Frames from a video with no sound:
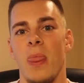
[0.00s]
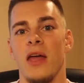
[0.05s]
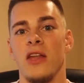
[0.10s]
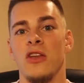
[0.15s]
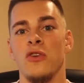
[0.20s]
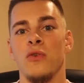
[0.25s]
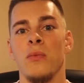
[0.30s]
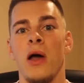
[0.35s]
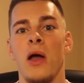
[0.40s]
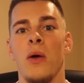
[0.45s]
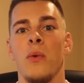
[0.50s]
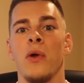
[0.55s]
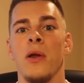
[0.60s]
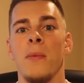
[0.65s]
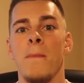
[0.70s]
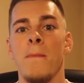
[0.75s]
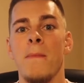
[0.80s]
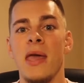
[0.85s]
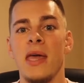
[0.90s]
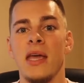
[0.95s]
And you might want
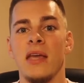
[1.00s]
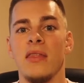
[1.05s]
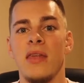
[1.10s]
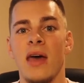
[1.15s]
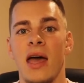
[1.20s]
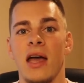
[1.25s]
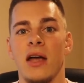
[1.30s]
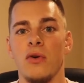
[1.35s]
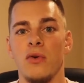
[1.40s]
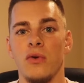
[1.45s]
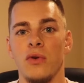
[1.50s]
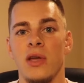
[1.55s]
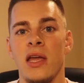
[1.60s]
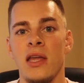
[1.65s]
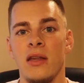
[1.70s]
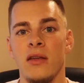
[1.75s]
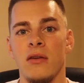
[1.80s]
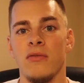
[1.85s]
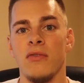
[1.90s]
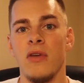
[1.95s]
to make that
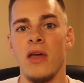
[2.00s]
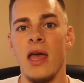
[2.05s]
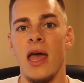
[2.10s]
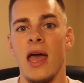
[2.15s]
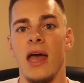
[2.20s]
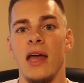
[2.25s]
creative